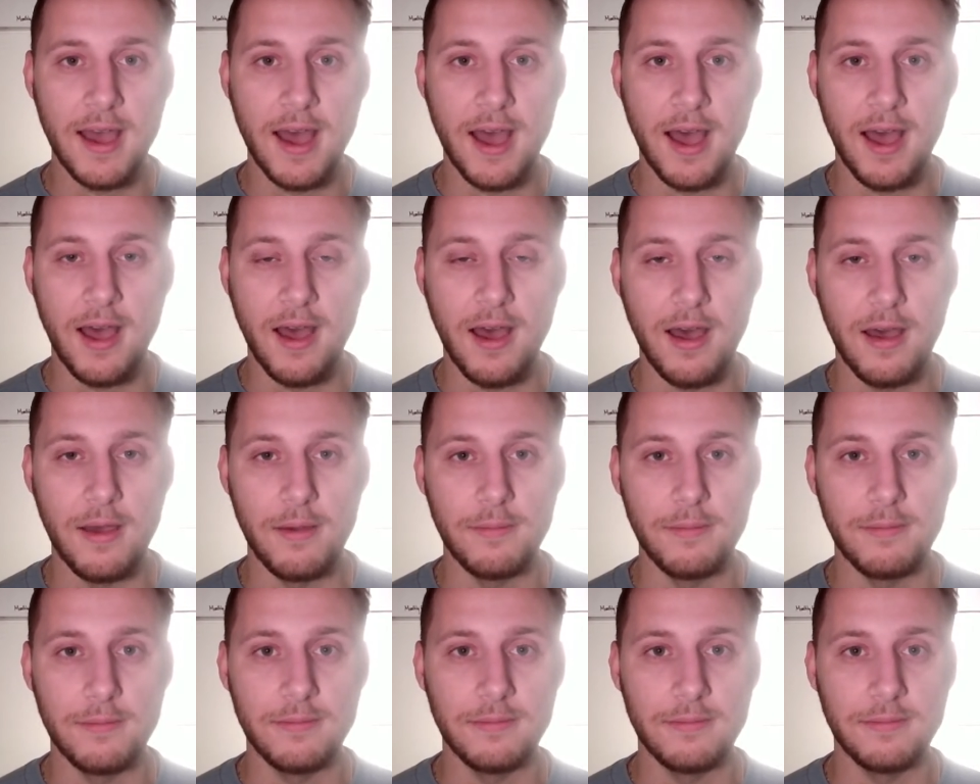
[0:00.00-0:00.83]

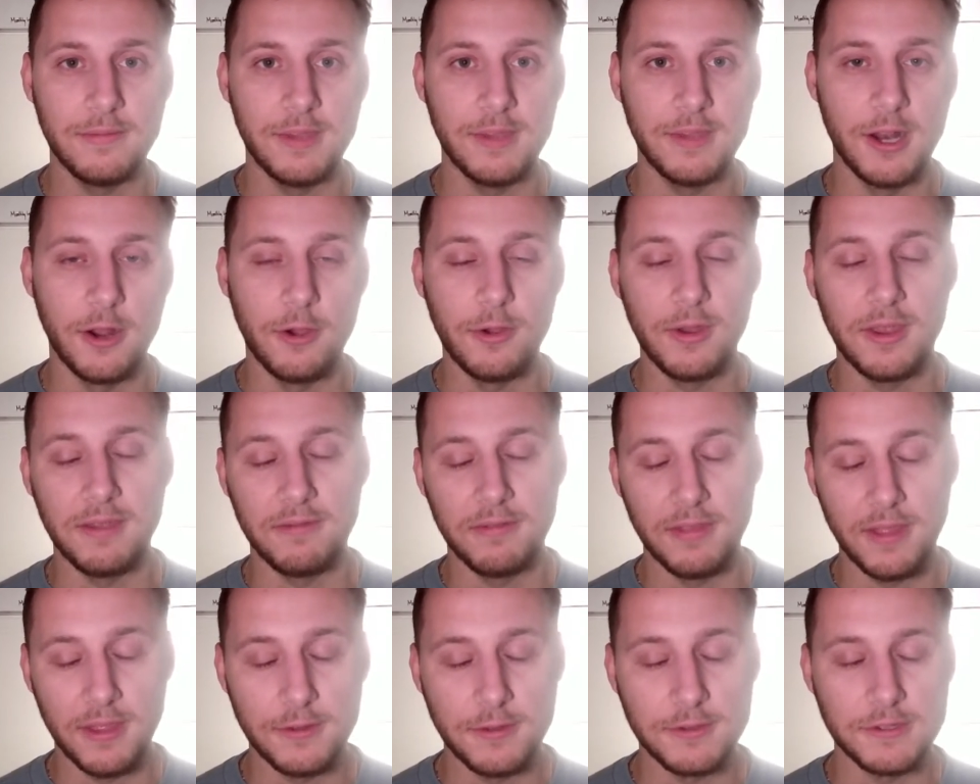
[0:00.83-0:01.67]

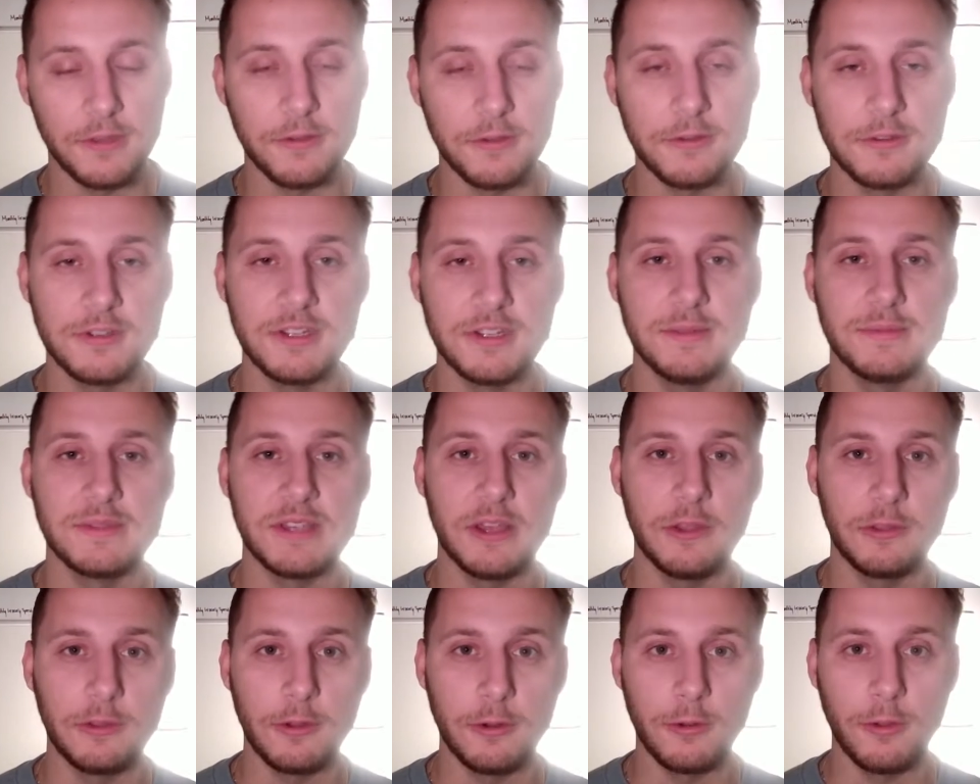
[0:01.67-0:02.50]
Given that there's other teams
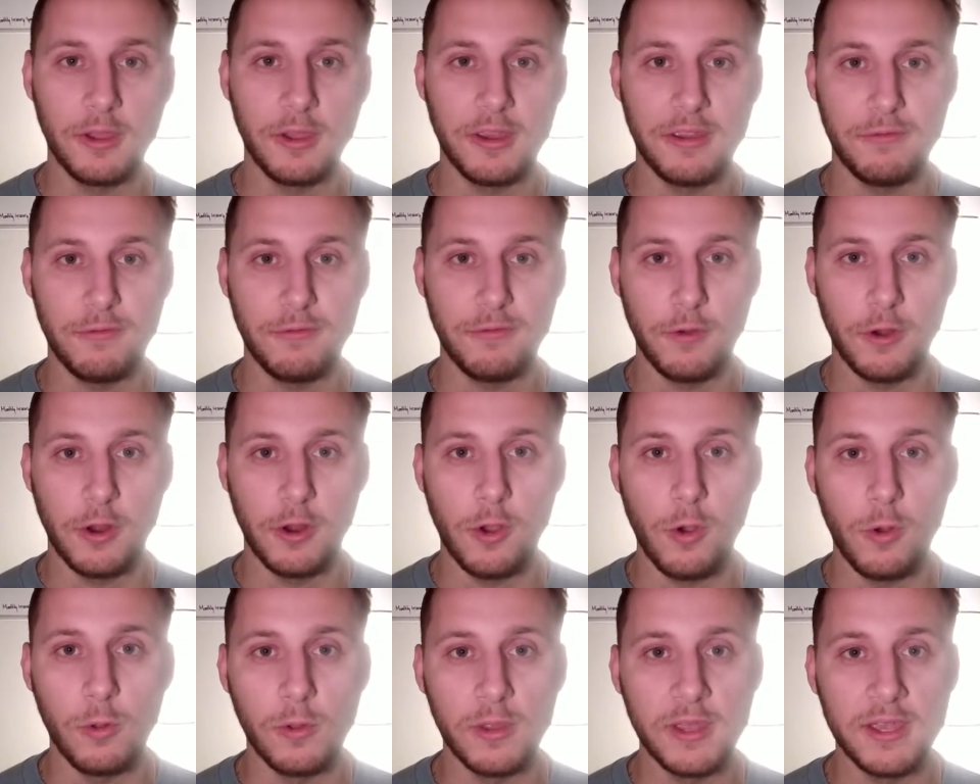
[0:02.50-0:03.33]
out there looking for a
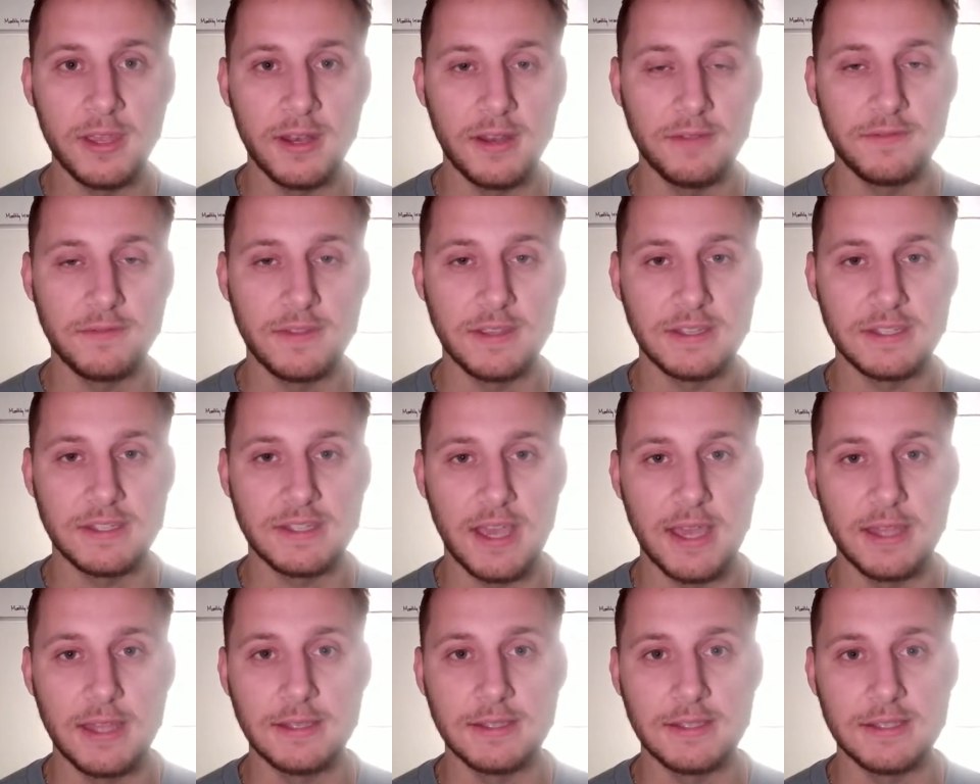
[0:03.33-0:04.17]
goalie, and if the
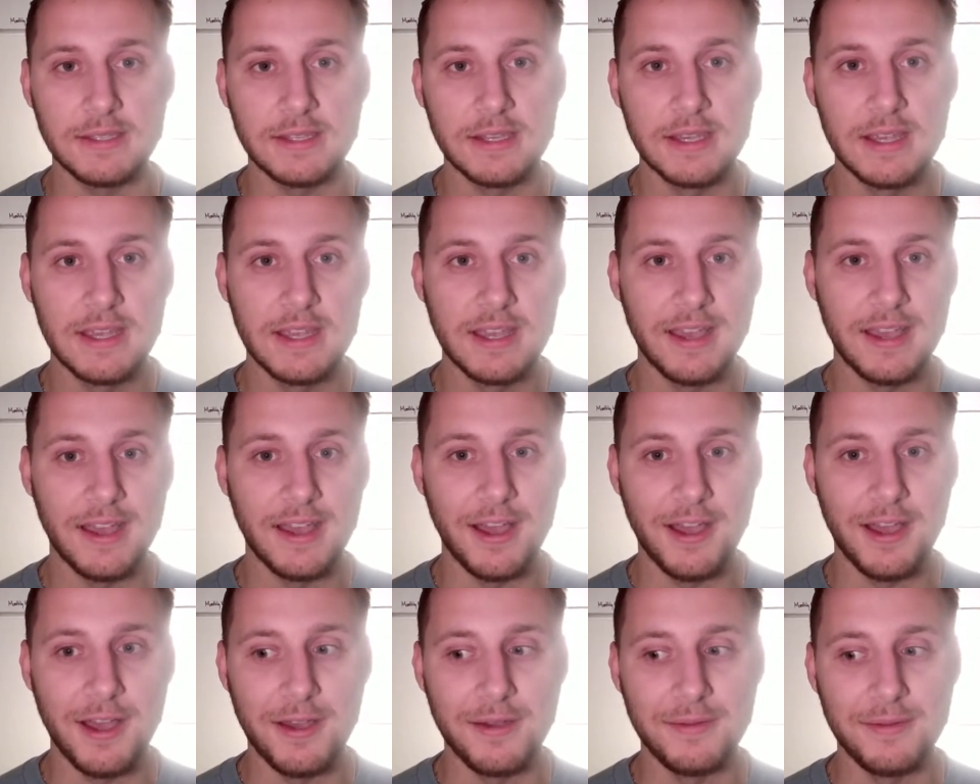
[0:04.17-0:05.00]
Sens,
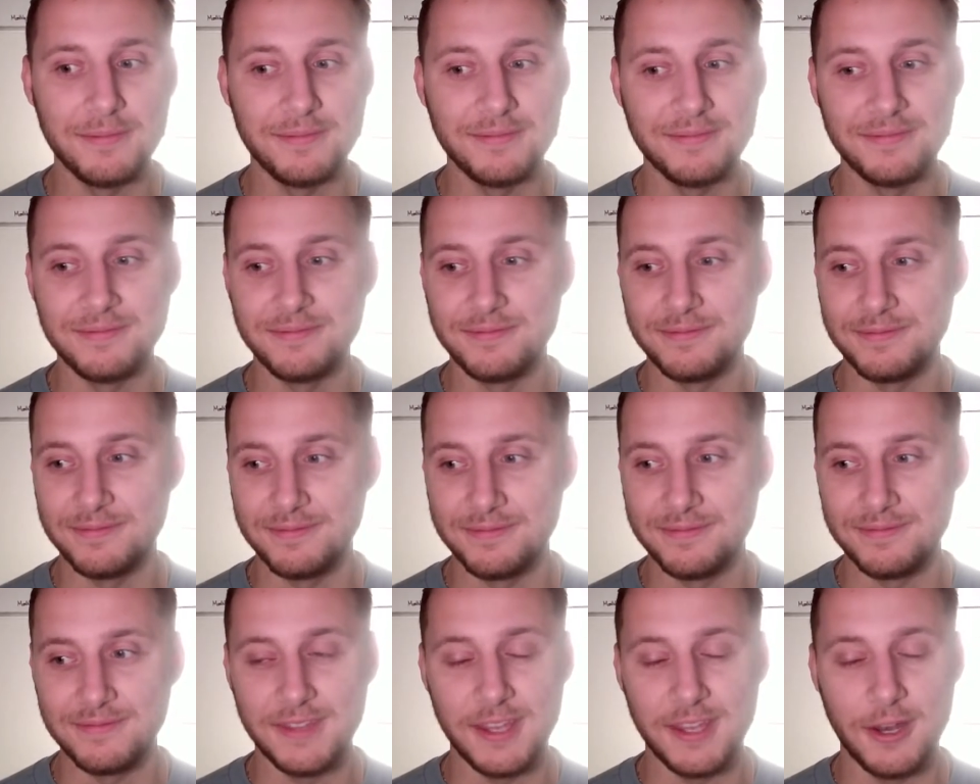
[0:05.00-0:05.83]

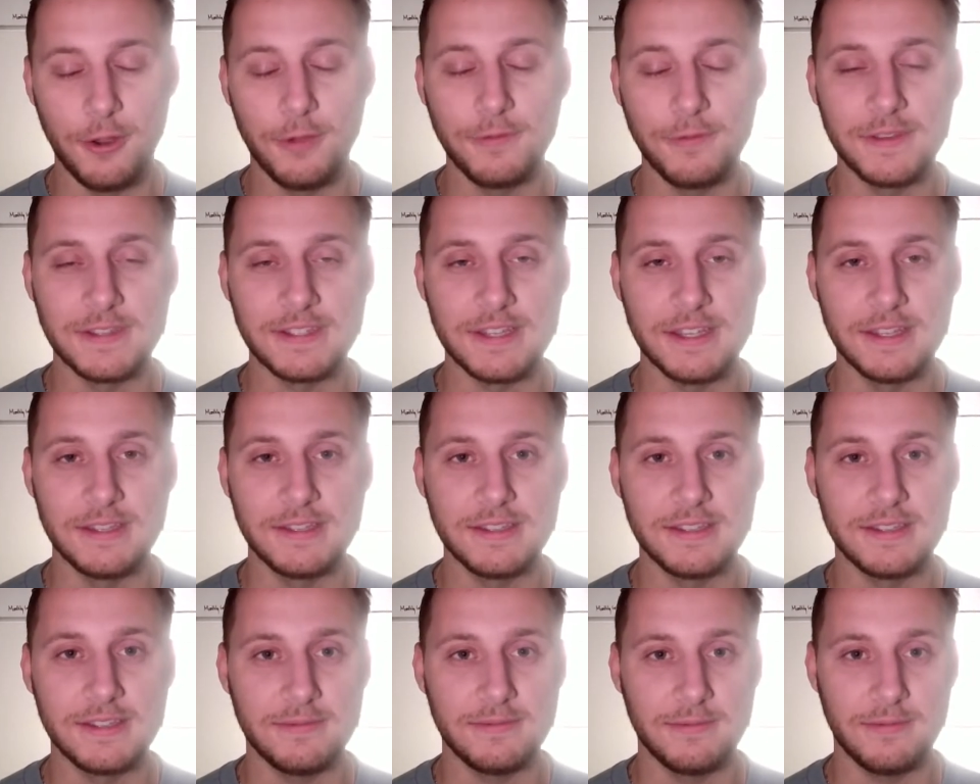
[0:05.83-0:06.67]
if the
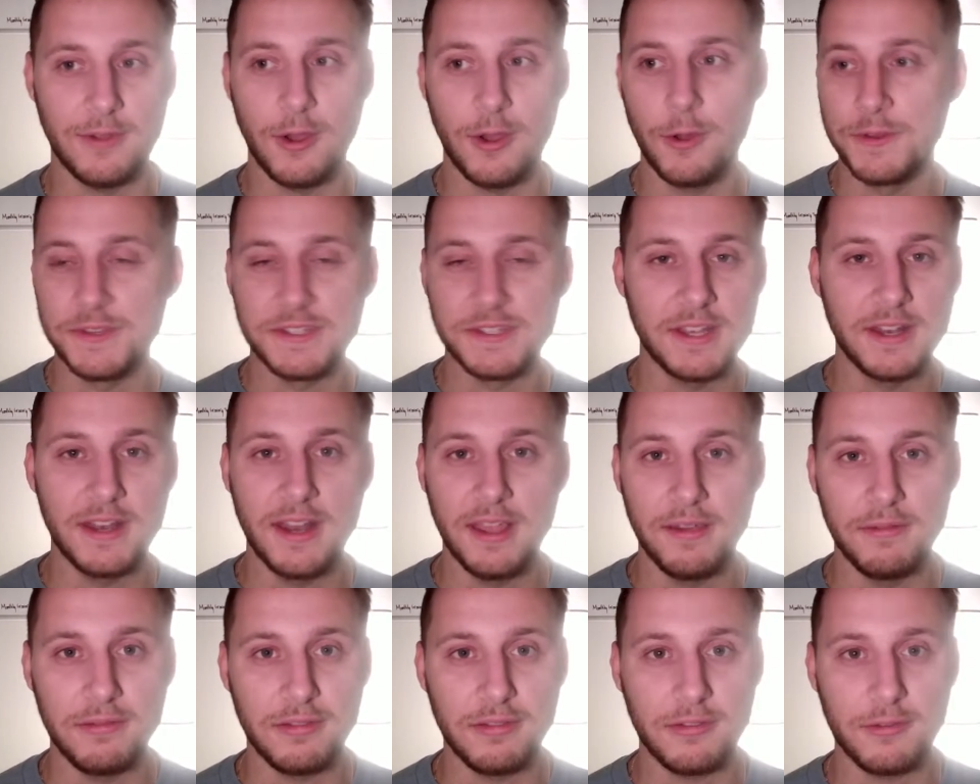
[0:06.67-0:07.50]
Sens all of a sudden
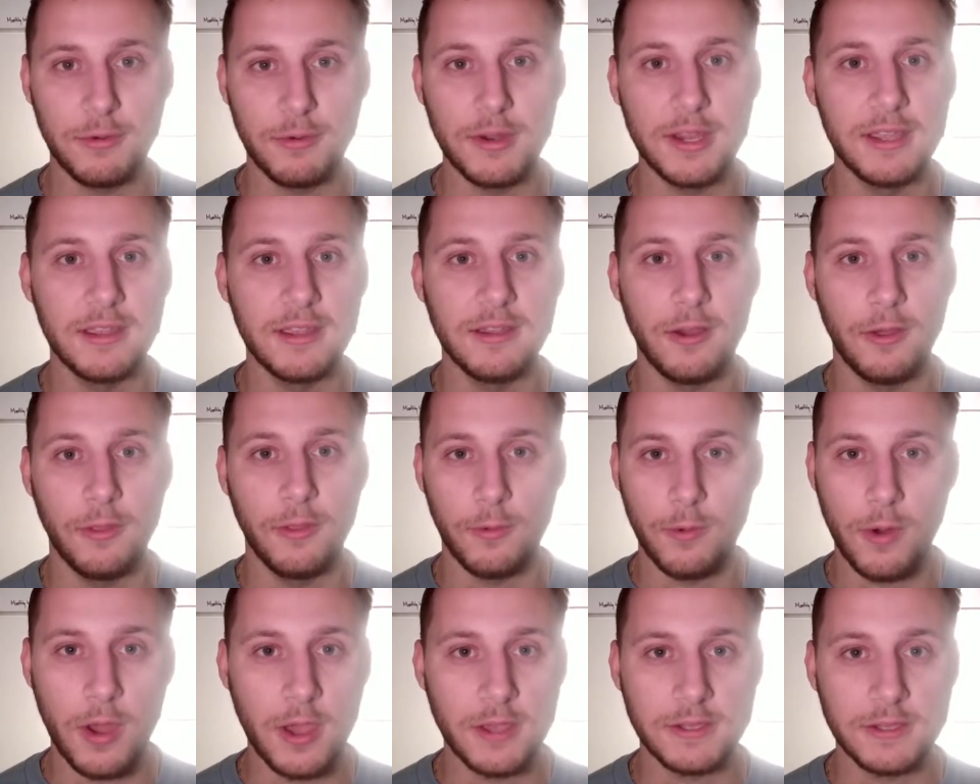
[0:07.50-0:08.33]
have three on the
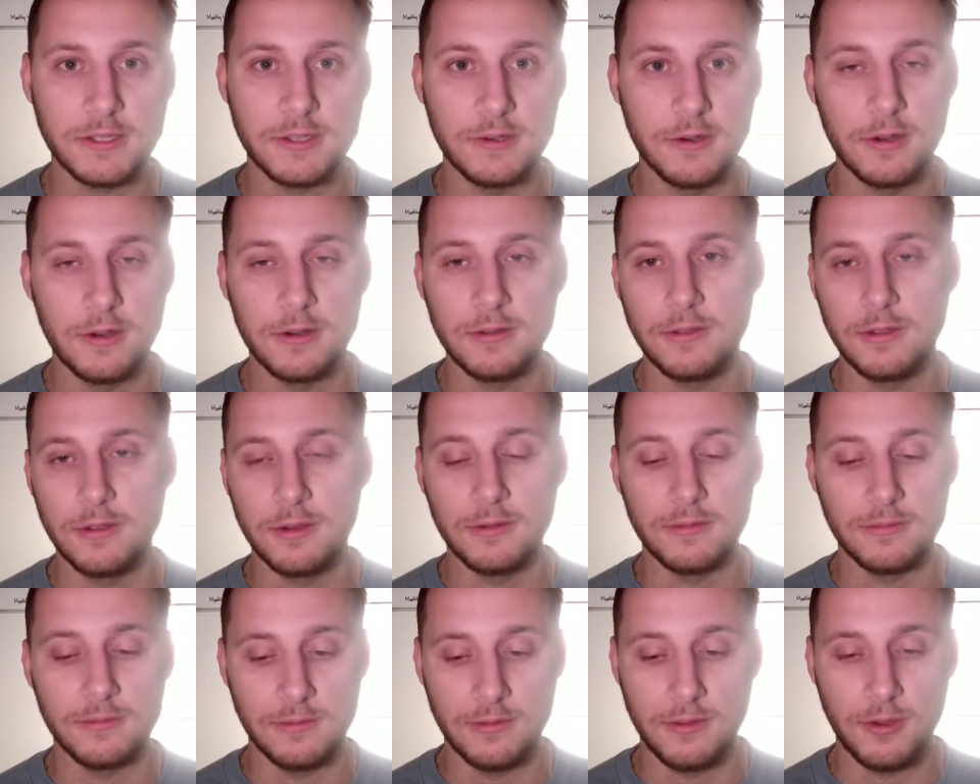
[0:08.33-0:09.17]
roster,
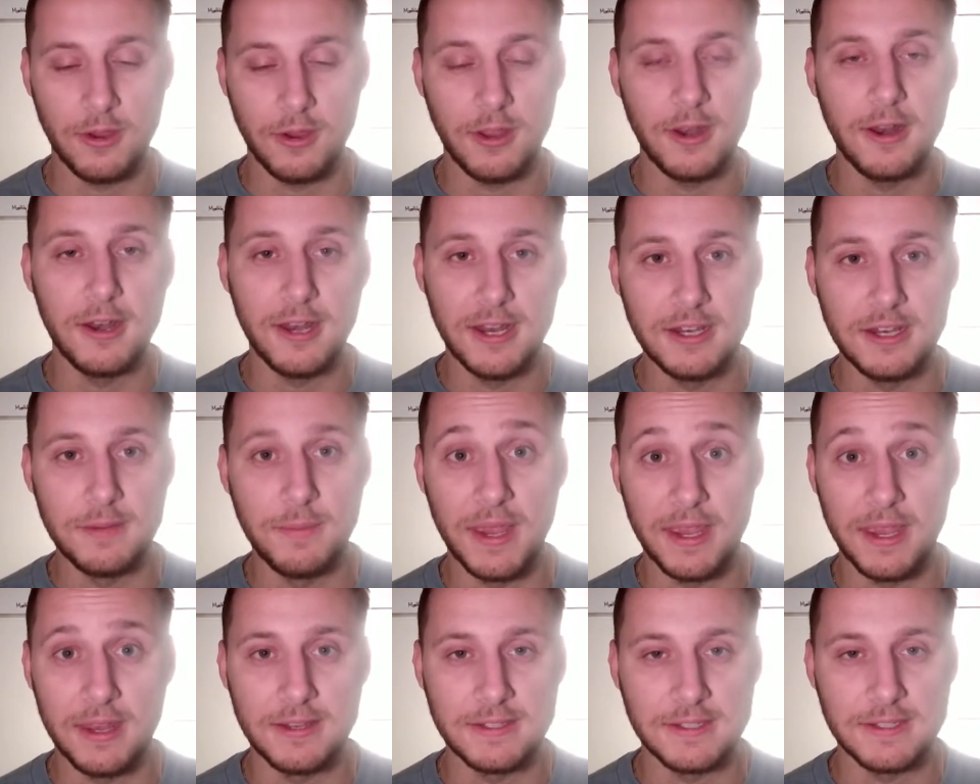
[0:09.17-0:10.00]
they're going to need to
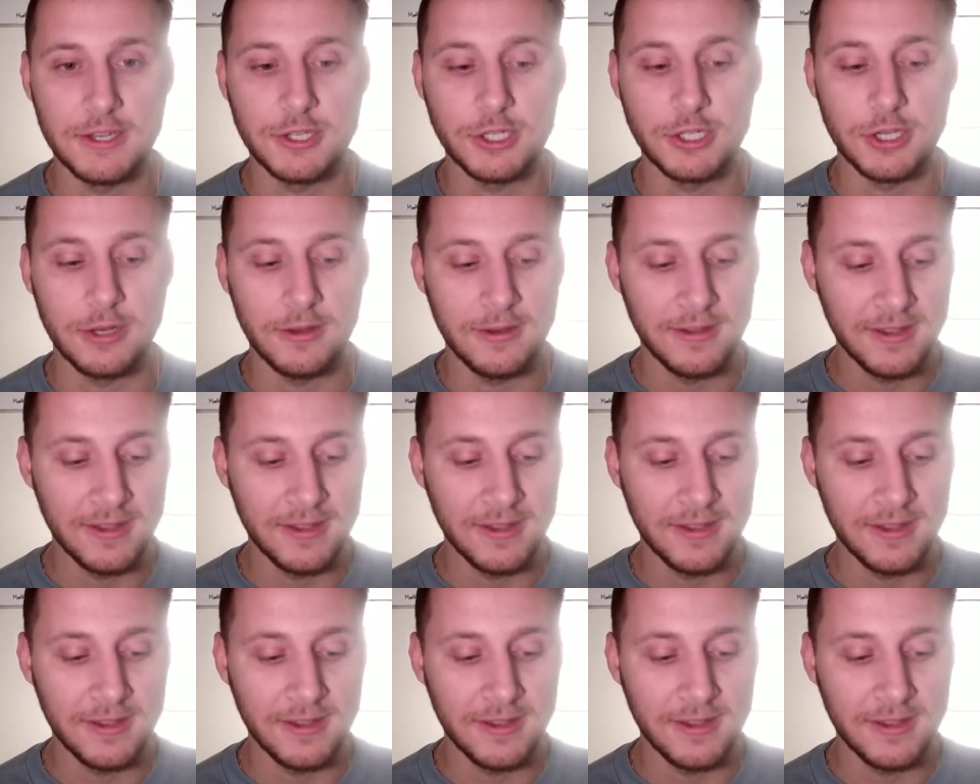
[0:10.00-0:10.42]
make a decision.